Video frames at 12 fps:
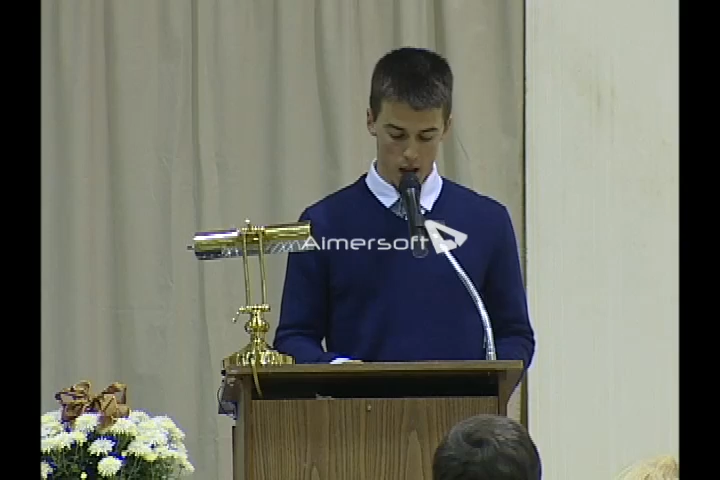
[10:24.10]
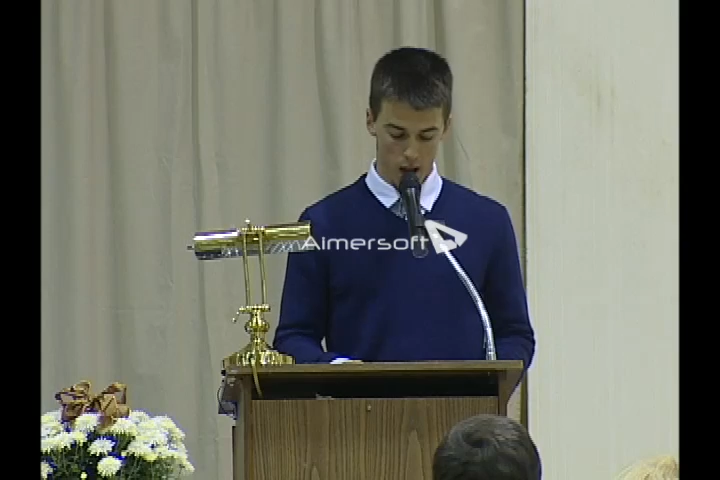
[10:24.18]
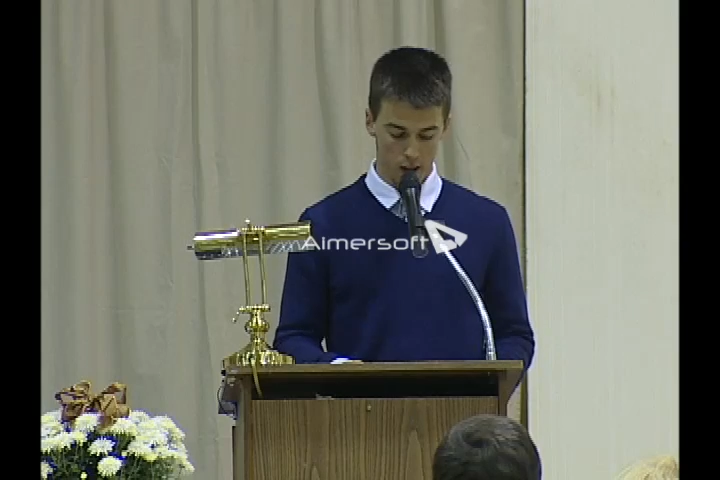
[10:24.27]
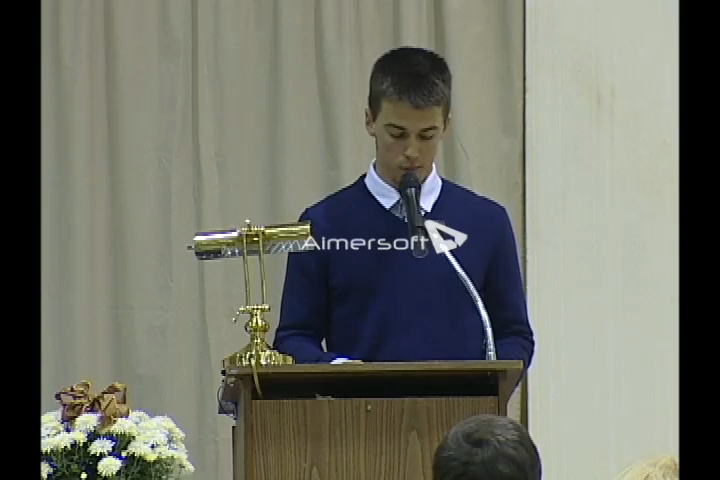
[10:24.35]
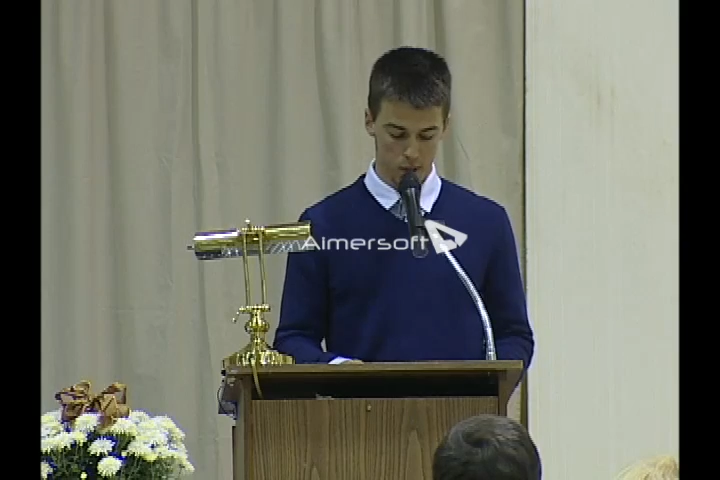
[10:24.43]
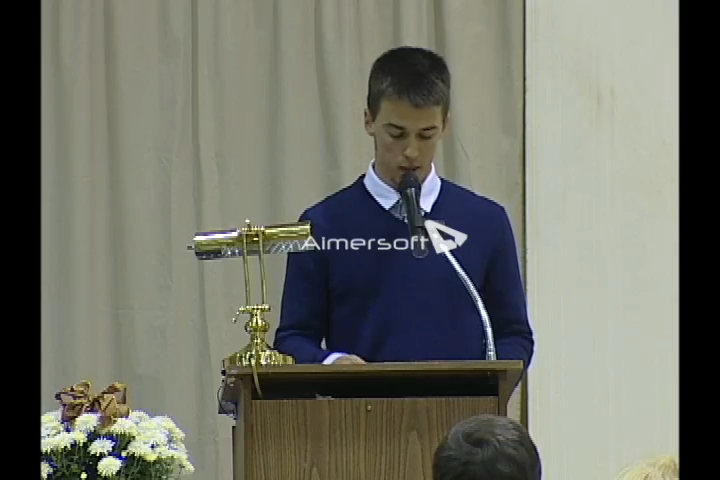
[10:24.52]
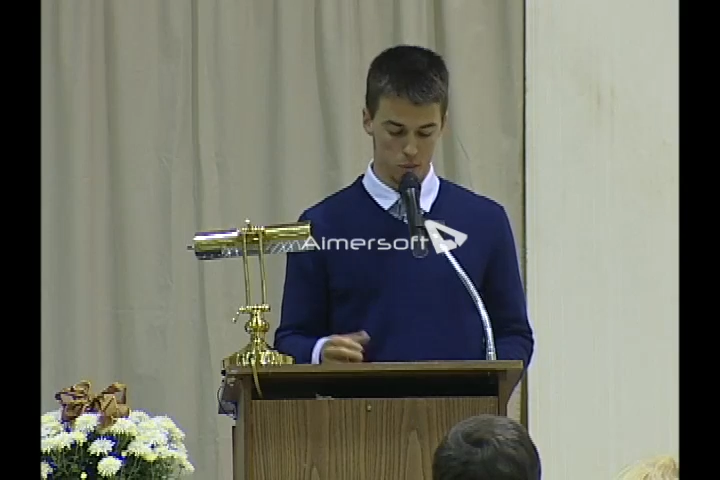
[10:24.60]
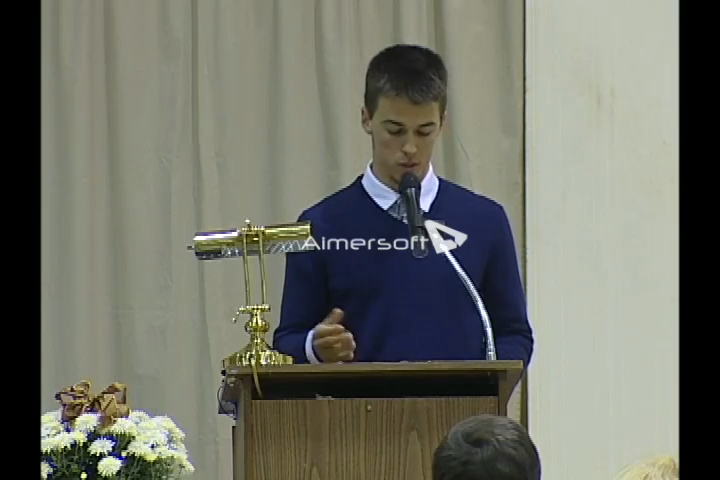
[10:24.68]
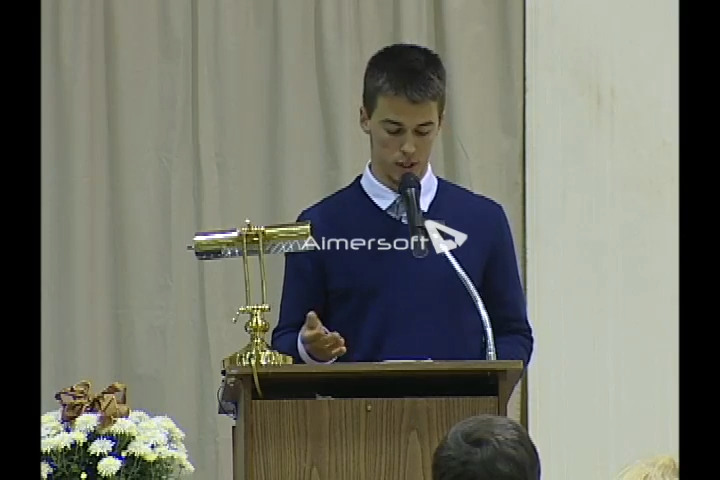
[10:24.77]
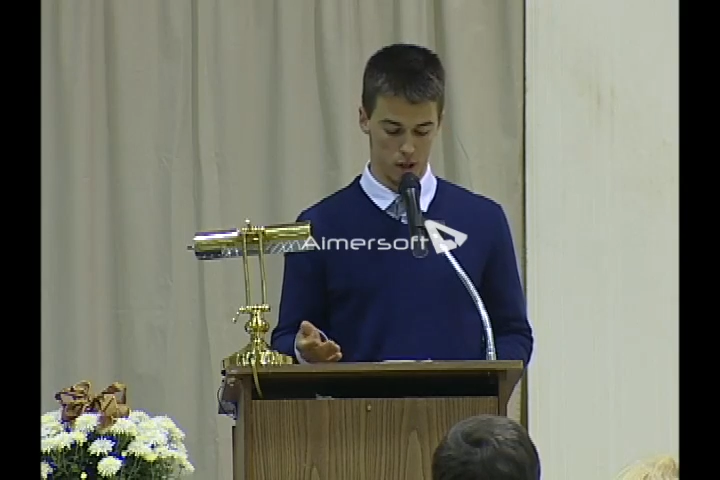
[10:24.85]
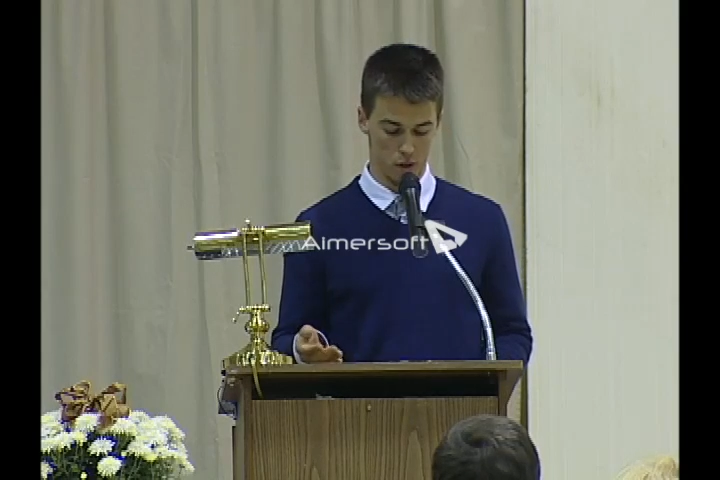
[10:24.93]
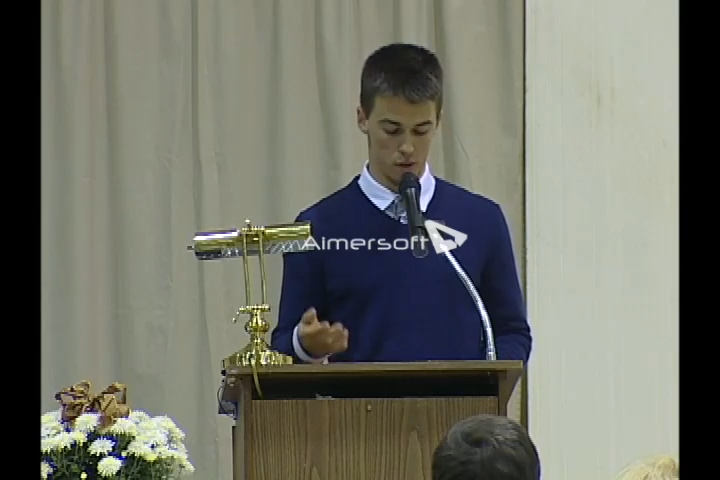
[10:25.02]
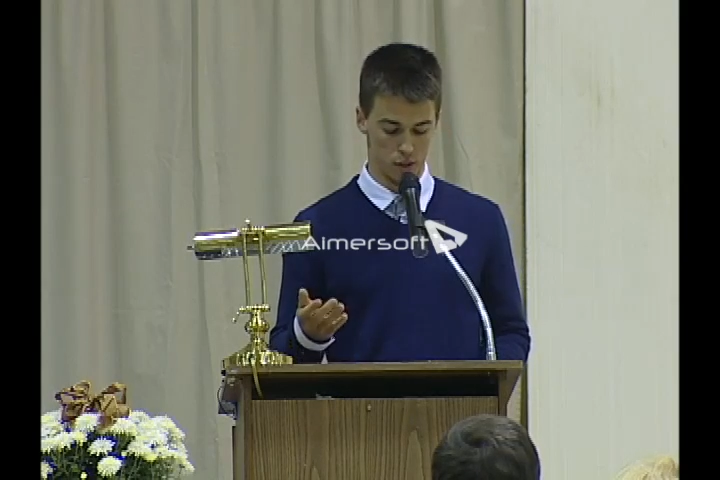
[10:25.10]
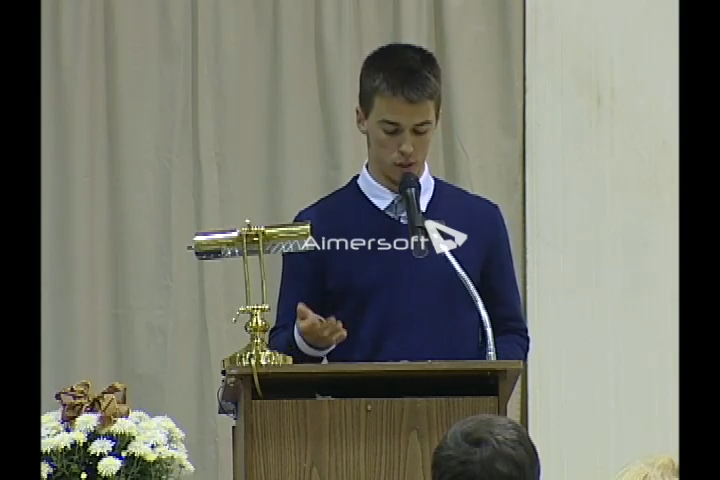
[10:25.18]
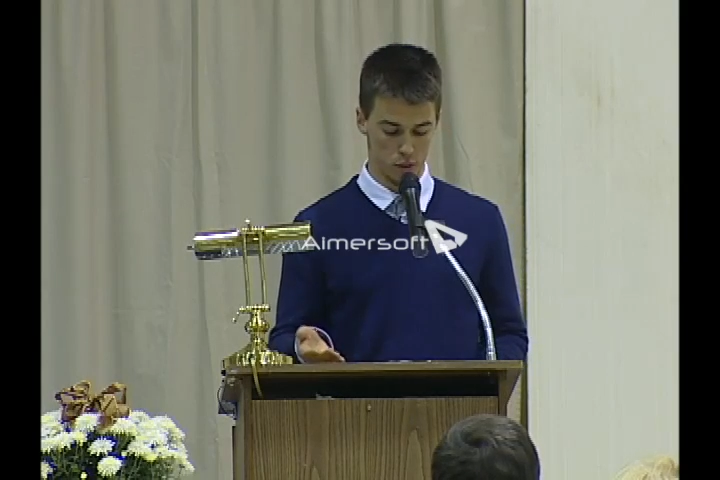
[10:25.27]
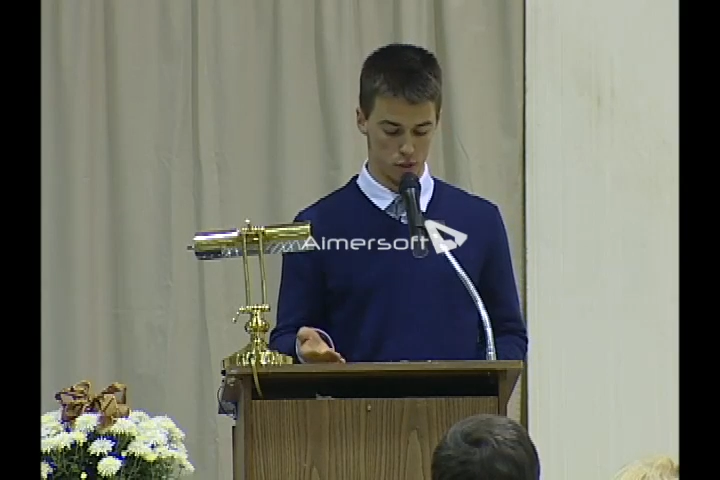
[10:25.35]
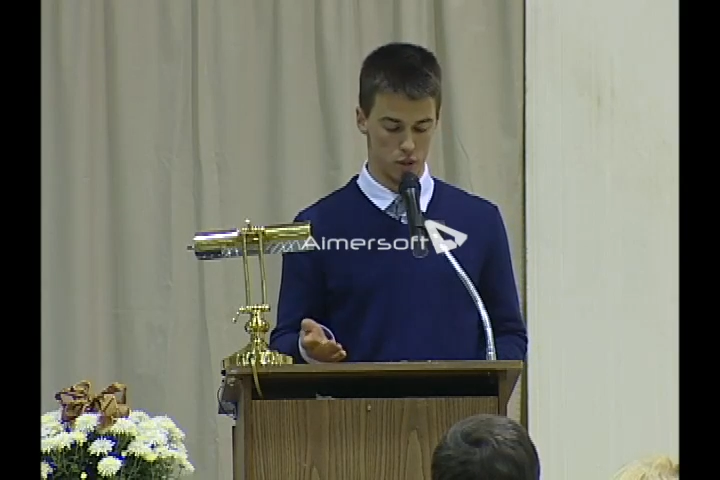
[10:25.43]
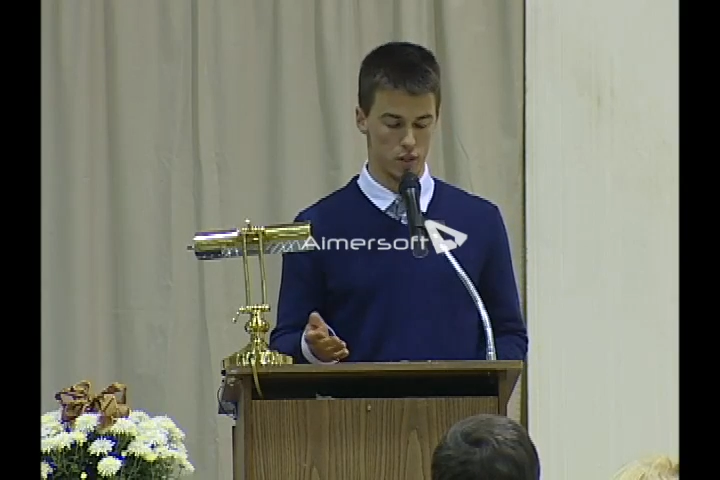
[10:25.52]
I have been able to go to a huge